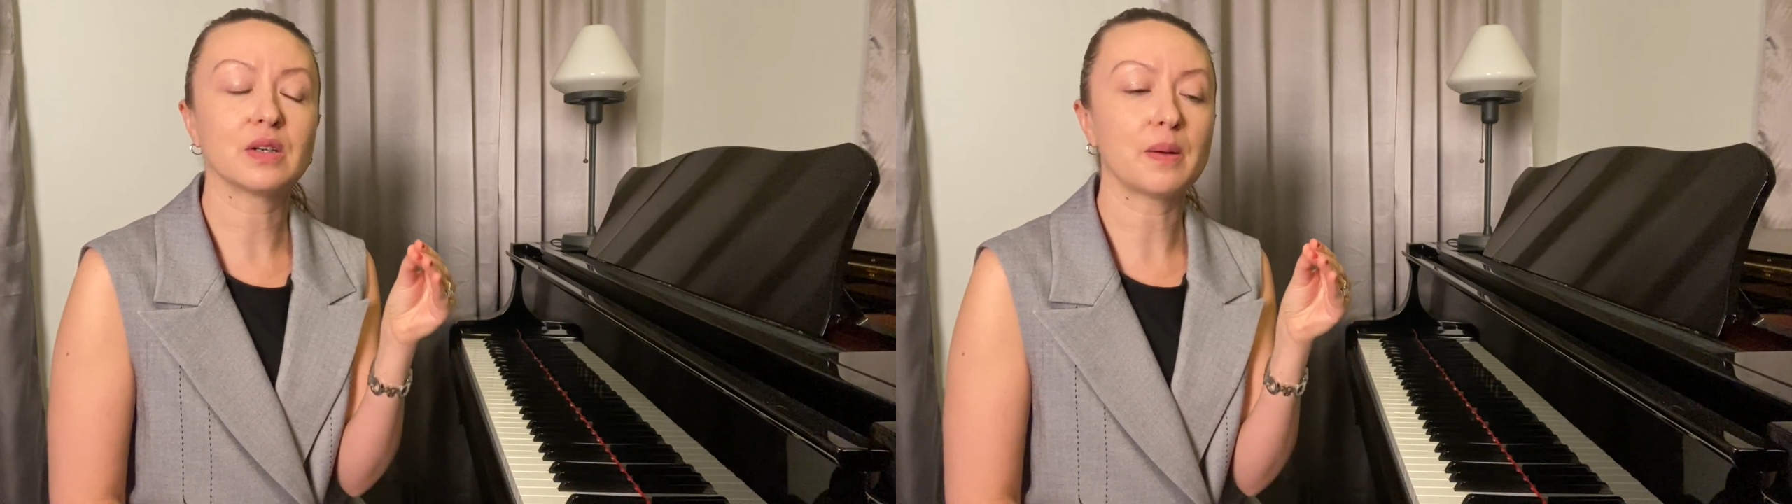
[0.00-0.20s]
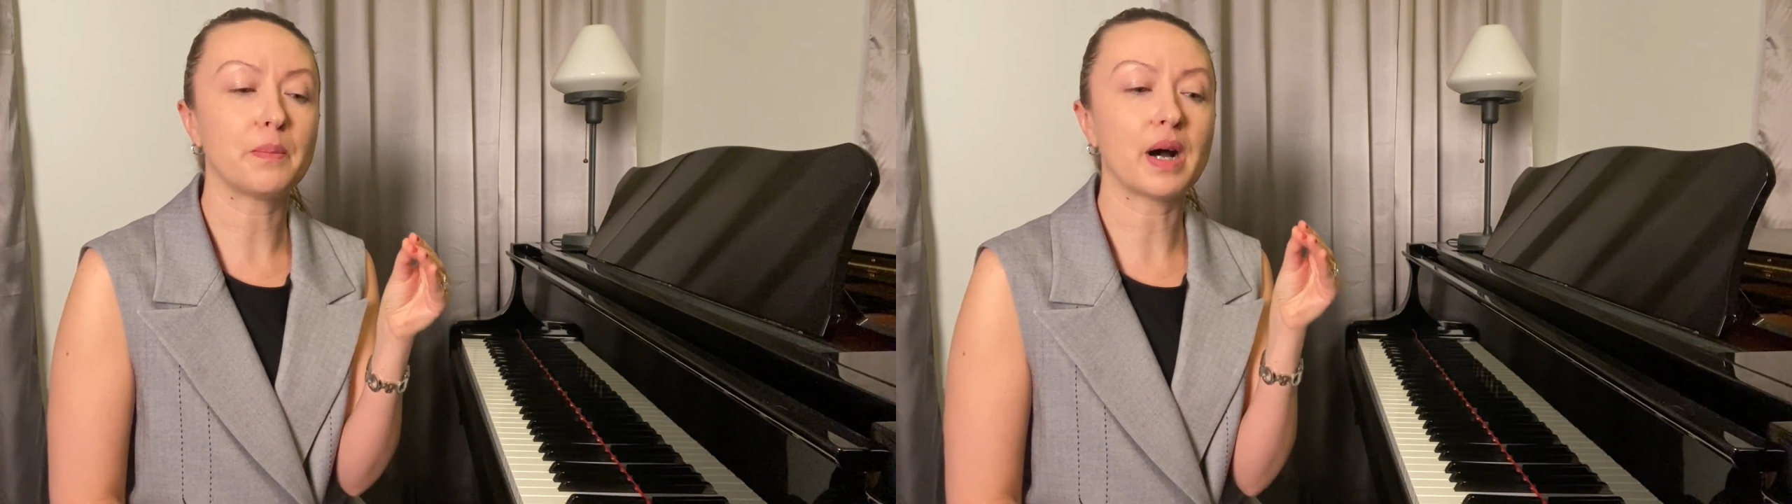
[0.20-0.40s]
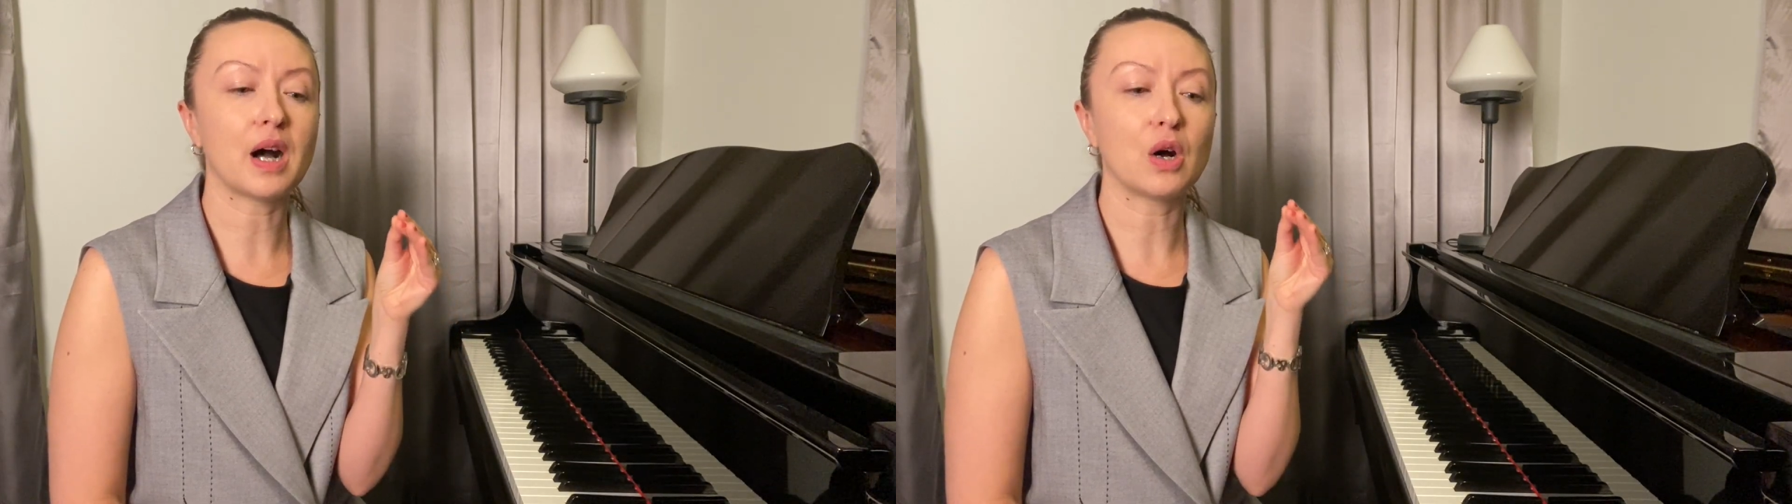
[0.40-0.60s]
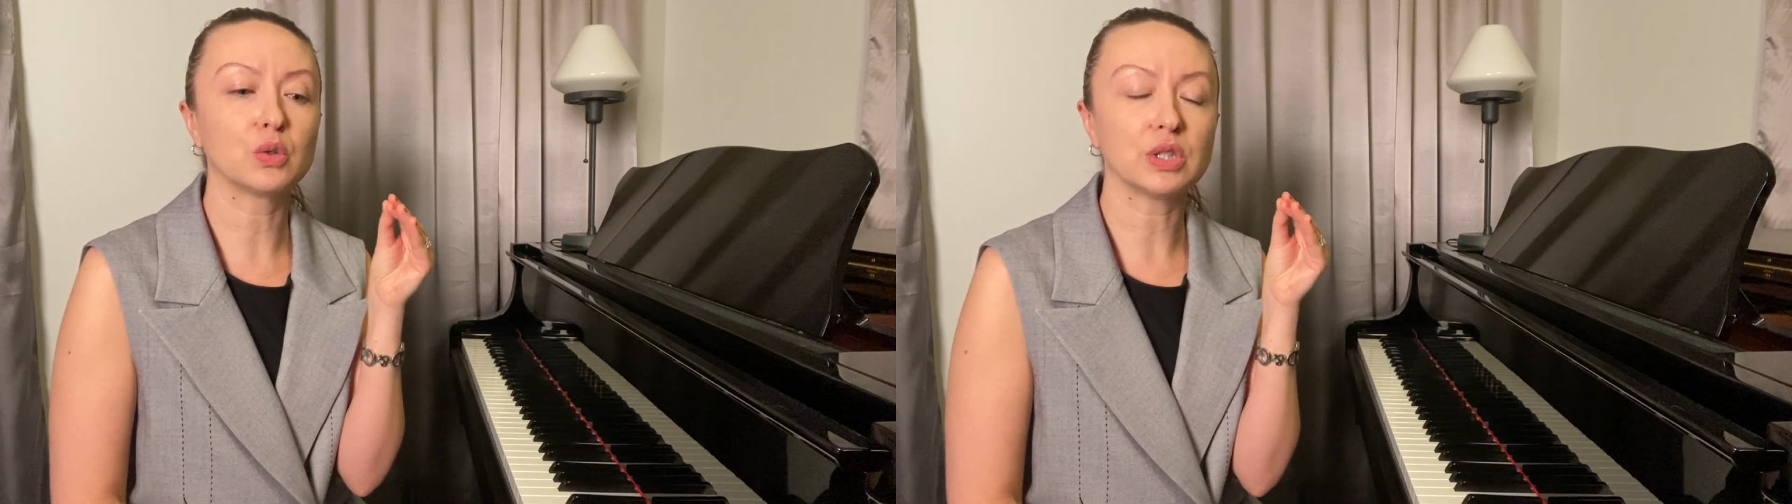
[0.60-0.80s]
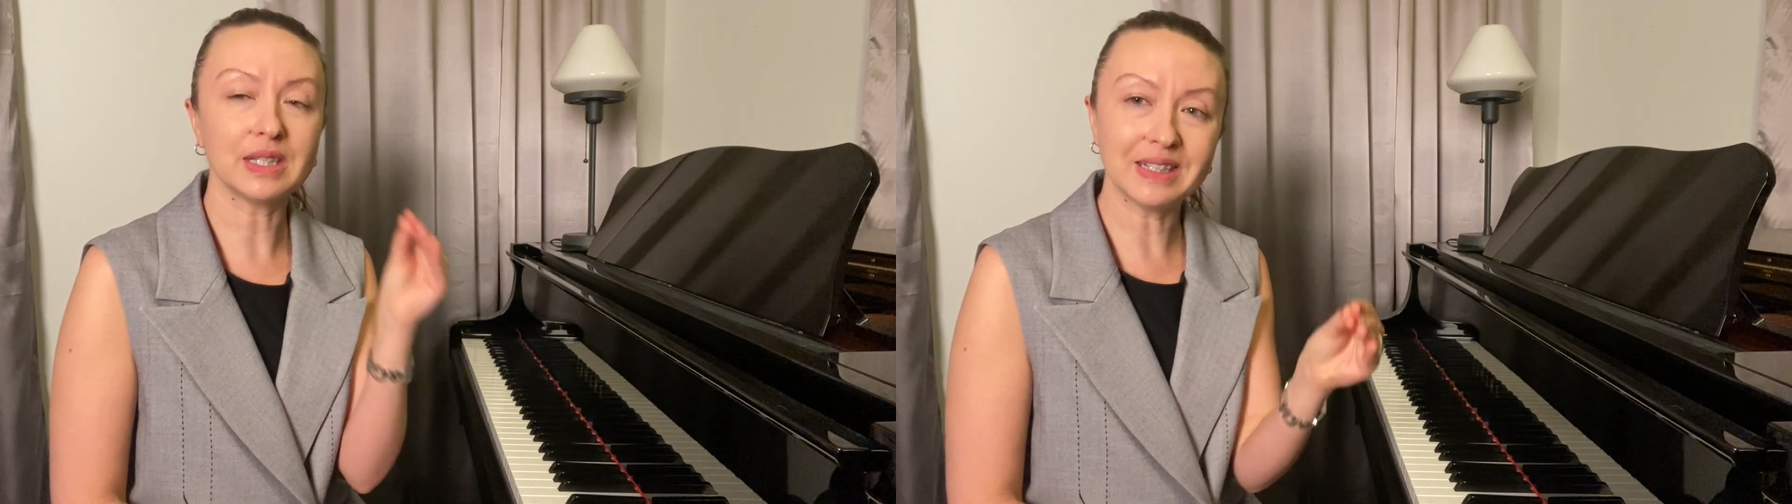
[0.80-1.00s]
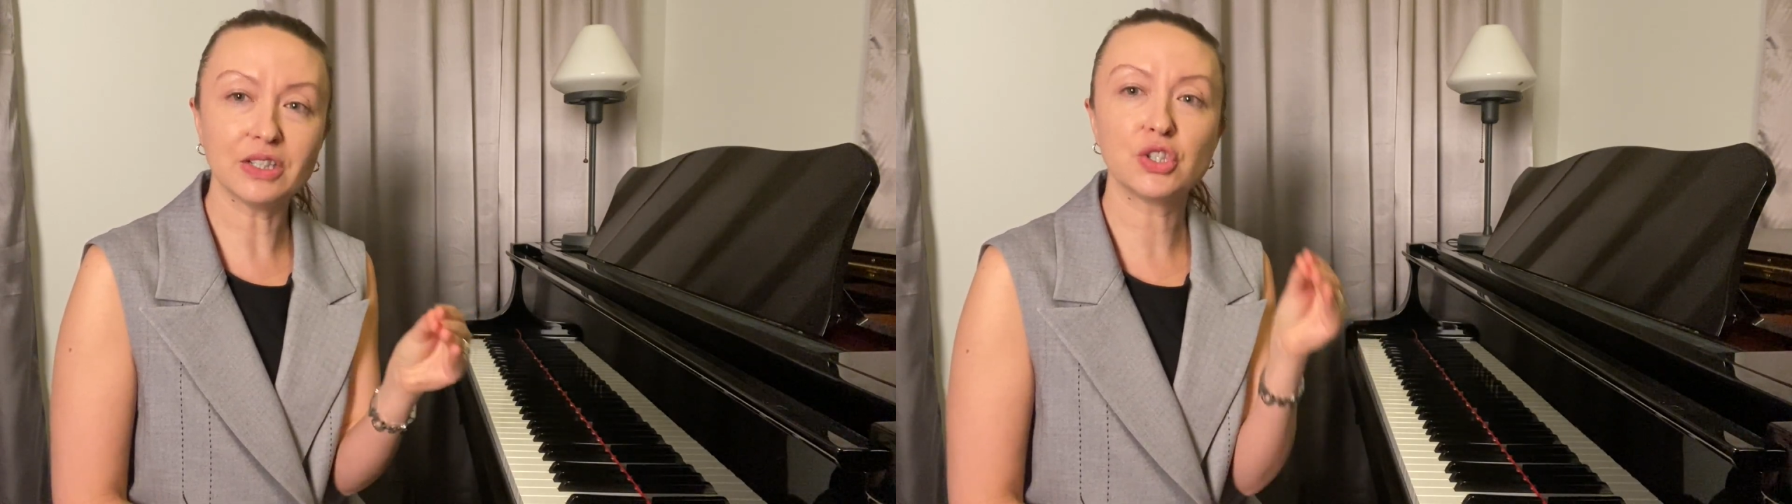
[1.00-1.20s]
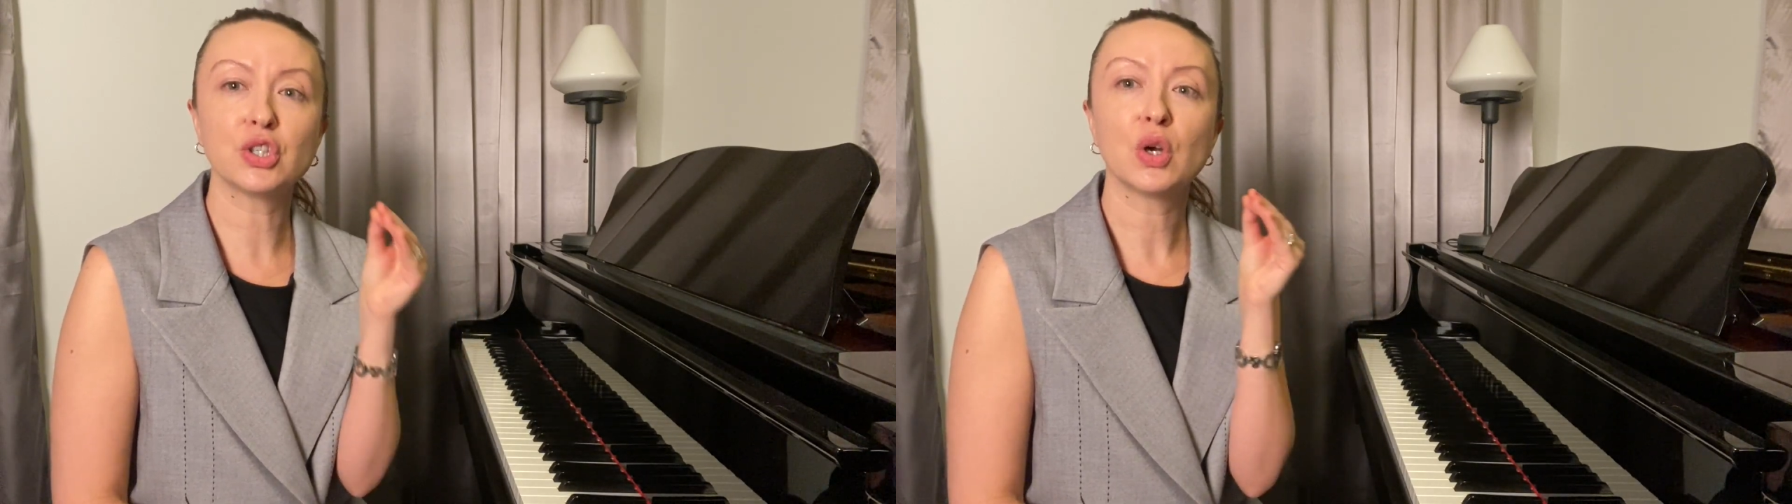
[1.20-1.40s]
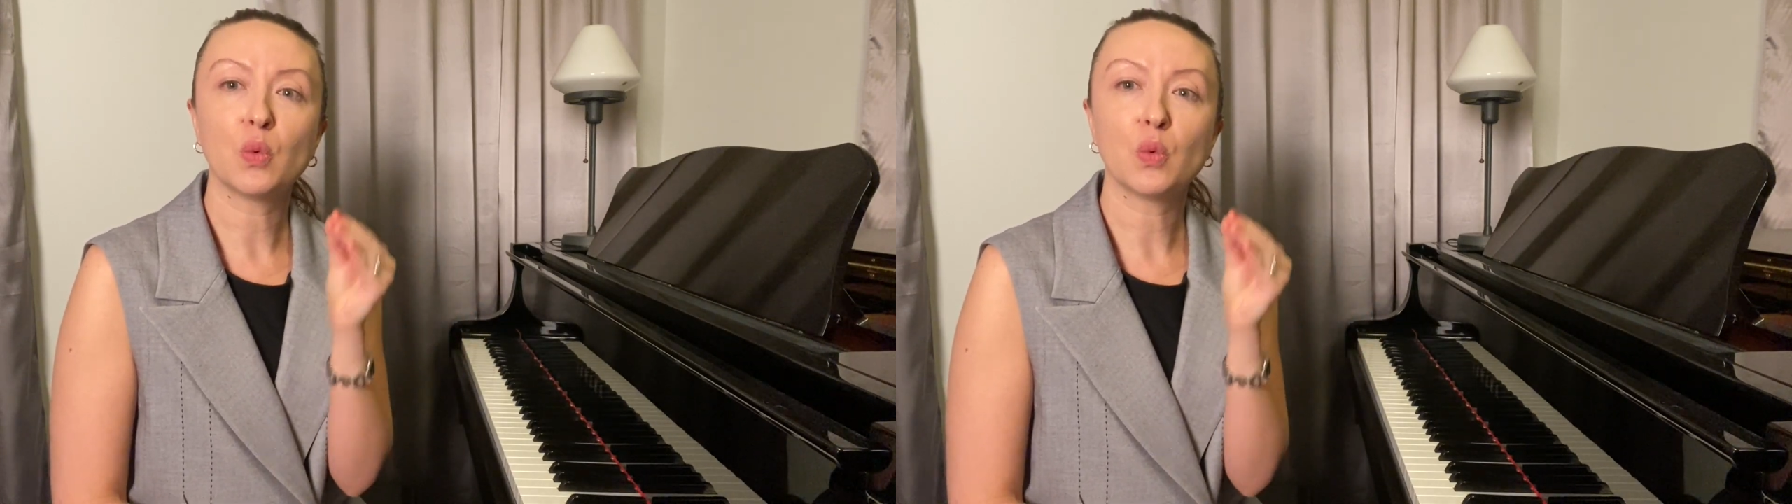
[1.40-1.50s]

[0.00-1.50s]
about each